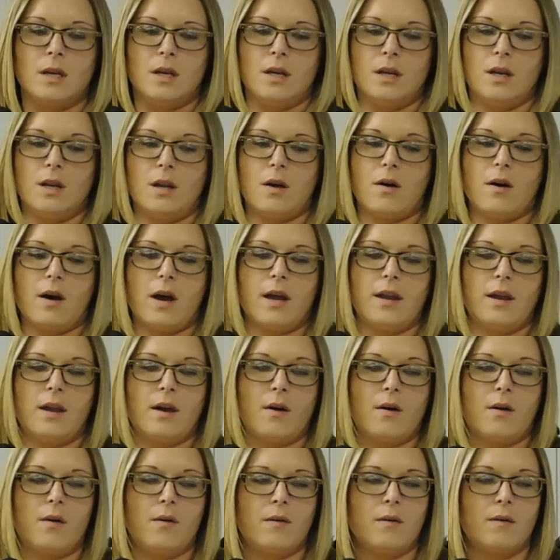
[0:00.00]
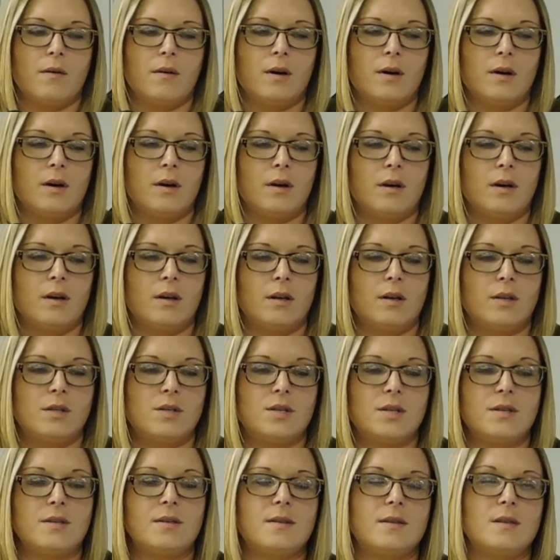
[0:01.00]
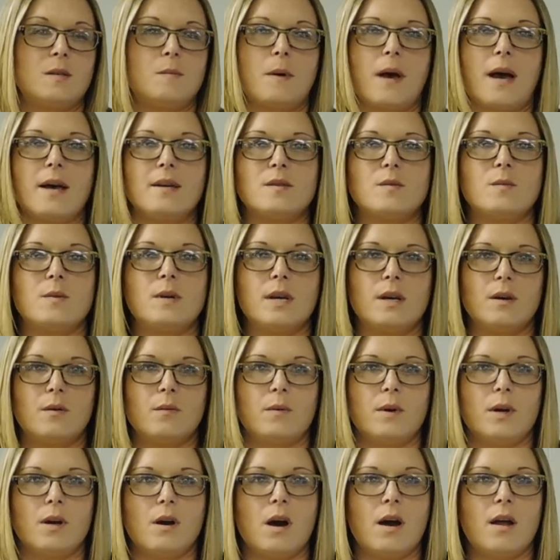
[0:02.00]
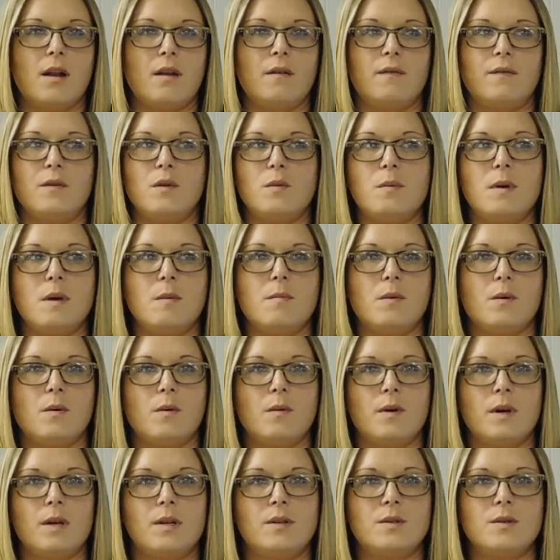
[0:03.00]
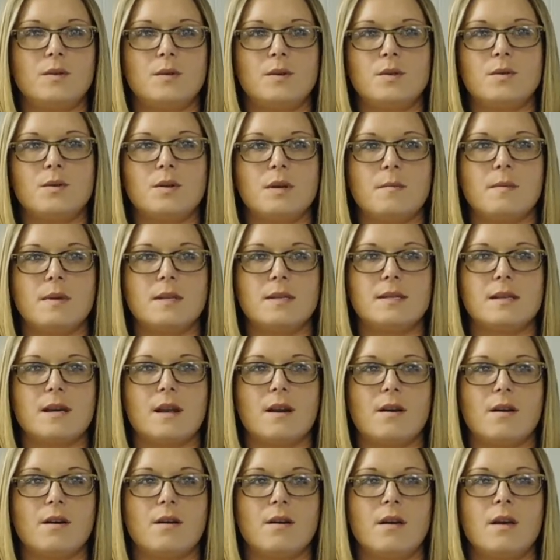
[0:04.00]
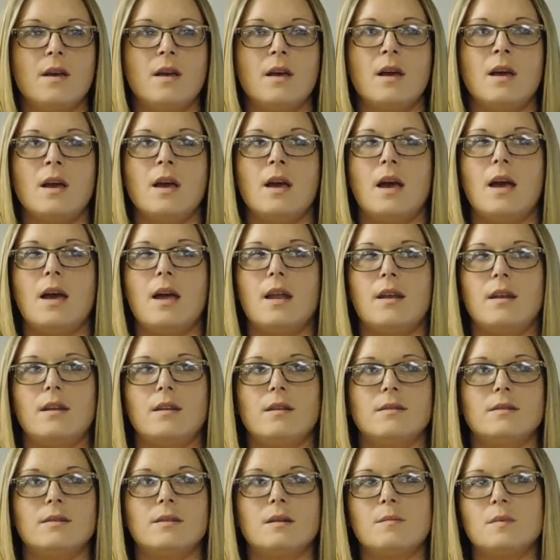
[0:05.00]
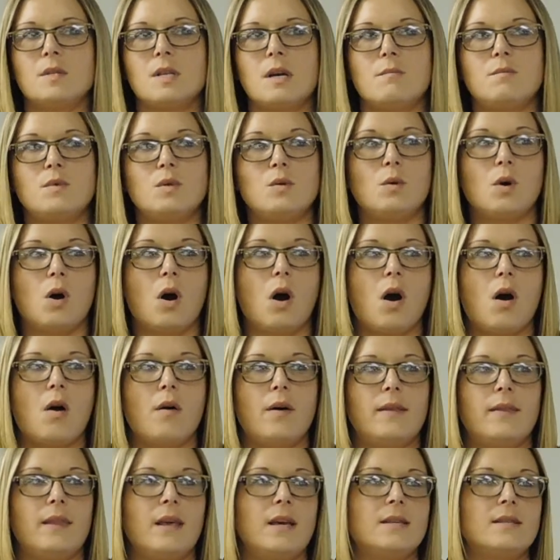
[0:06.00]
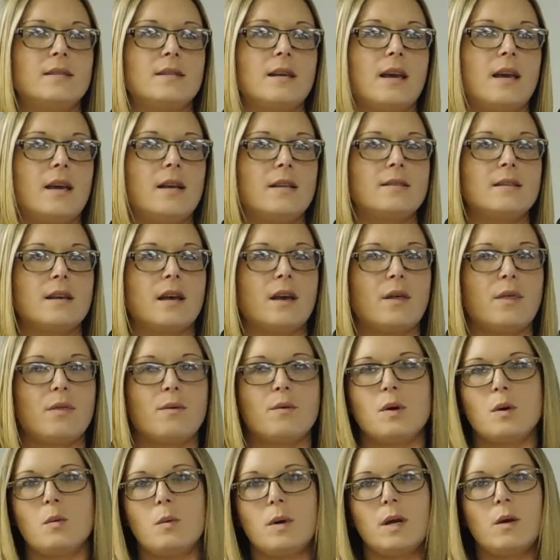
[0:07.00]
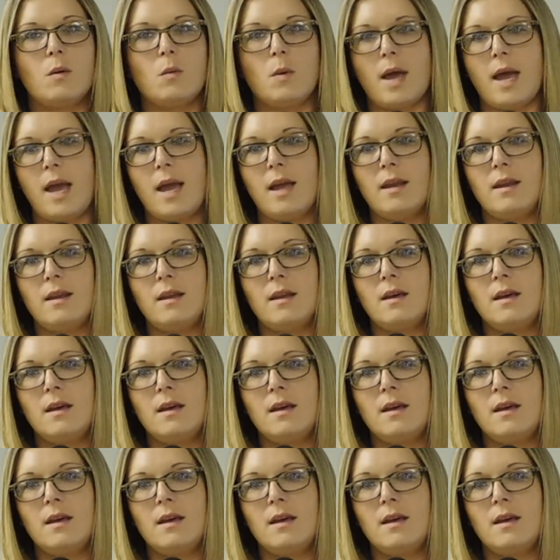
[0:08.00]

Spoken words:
You know, I know just this past week we got a few people into a treatment center, and sometimes you call and they say it's a 3-week wait,